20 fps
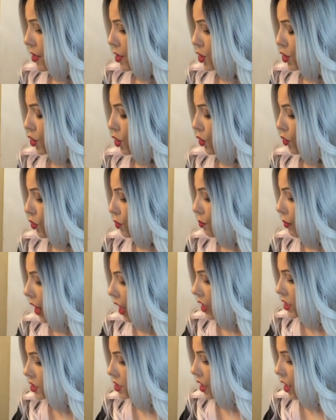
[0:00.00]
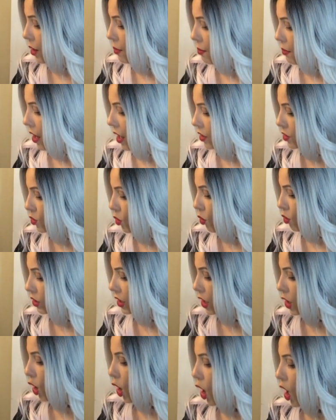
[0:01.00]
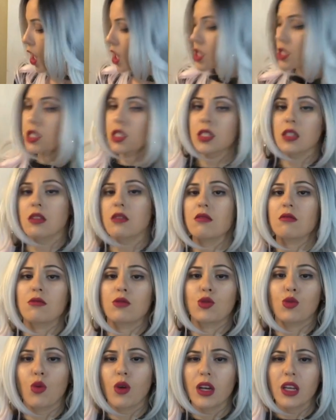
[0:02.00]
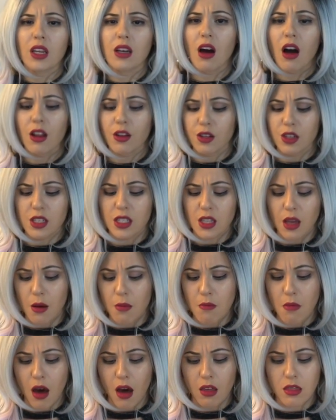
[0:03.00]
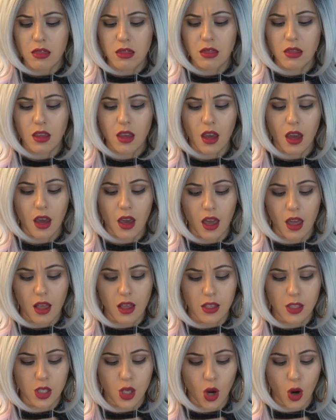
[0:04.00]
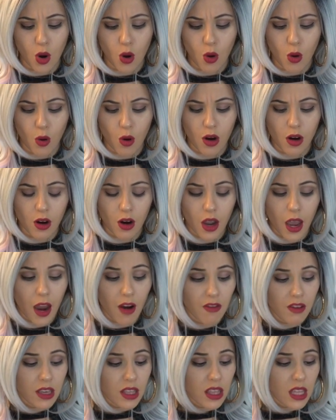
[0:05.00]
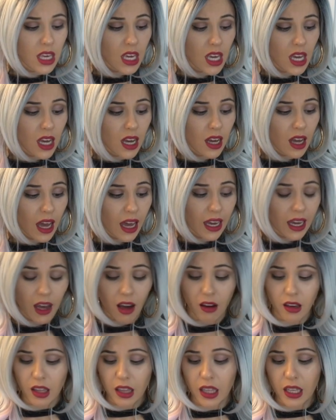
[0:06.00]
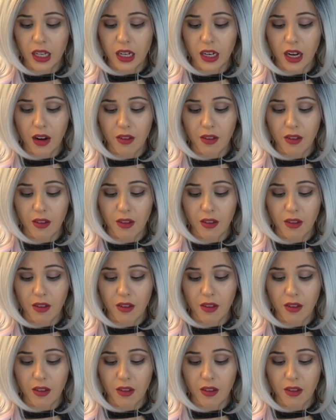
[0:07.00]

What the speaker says: You know, the box a month only costs $20 a month. So everything, I calculated